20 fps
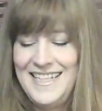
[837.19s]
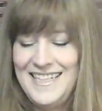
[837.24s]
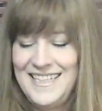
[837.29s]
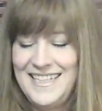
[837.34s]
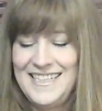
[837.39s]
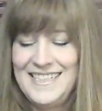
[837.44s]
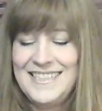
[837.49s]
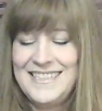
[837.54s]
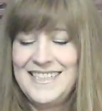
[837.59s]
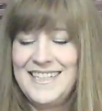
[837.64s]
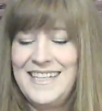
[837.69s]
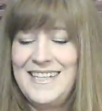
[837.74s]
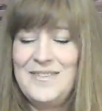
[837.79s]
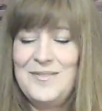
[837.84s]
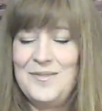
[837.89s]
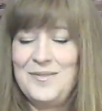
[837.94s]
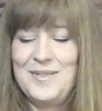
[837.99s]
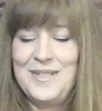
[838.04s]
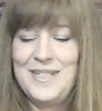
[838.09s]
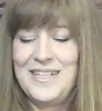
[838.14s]
let's
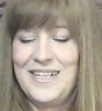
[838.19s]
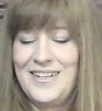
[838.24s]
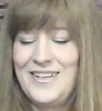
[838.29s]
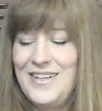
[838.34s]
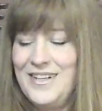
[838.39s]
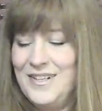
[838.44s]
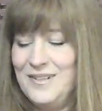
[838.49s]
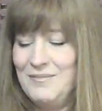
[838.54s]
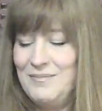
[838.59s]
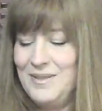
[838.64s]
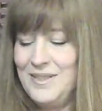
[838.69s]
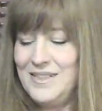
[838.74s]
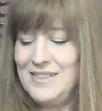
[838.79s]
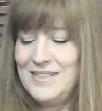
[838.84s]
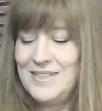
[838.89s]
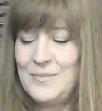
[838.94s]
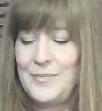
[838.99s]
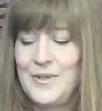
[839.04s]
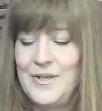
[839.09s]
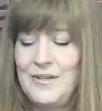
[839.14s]
get one card,
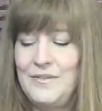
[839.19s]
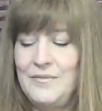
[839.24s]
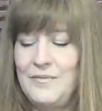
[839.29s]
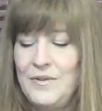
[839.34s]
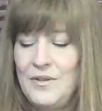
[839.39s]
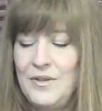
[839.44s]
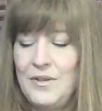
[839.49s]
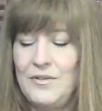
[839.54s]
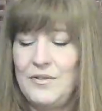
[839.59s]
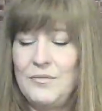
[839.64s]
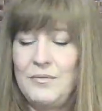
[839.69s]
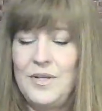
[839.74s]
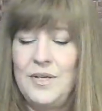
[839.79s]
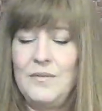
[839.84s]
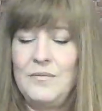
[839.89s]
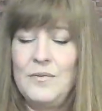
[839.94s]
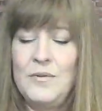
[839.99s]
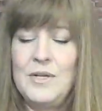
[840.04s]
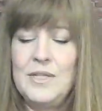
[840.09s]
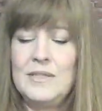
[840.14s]
please, Spirit, for the Three
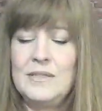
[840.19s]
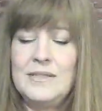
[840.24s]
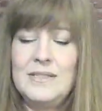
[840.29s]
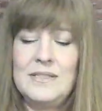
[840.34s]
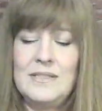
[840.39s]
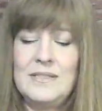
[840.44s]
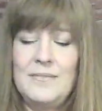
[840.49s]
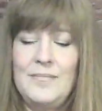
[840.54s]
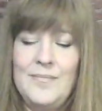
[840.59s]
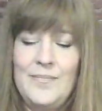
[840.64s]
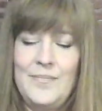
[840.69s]
of Wands.